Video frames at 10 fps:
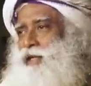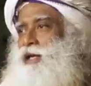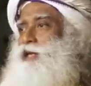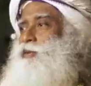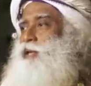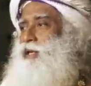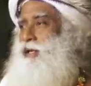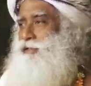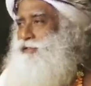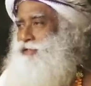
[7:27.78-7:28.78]
Anywhere
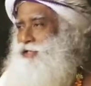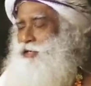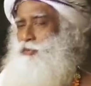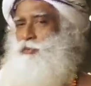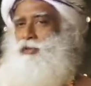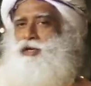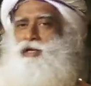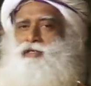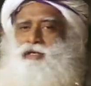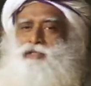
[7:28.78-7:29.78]
else, he would be
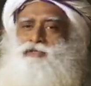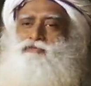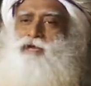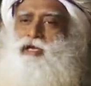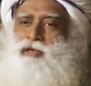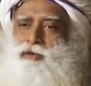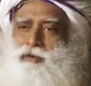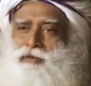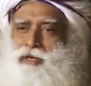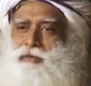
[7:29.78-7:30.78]
rated as a
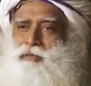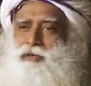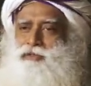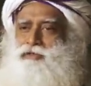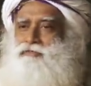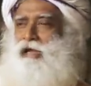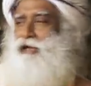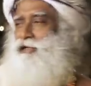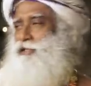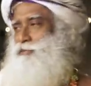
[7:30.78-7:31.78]
failure because he
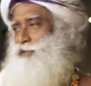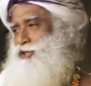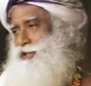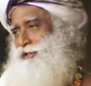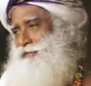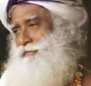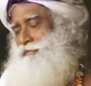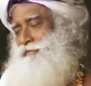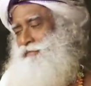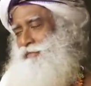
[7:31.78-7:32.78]
failed in his mission.
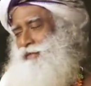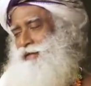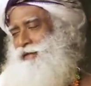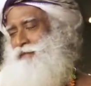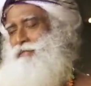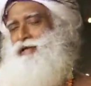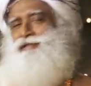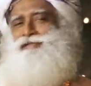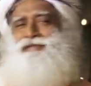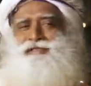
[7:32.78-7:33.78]
But
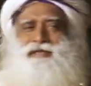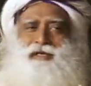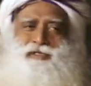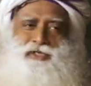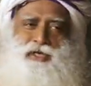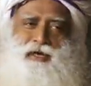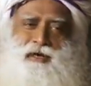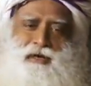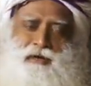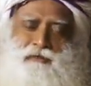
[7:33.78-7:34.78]
in this culture,
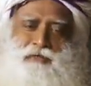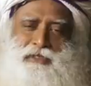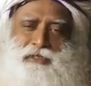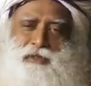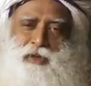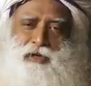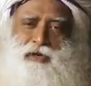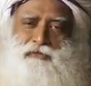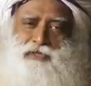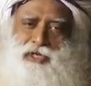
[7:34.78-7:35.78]
which is not
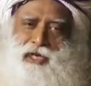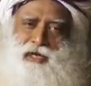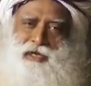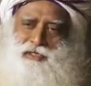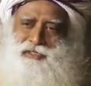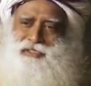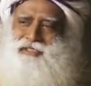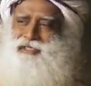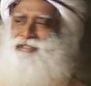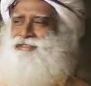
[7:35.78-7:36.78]
of straight lines,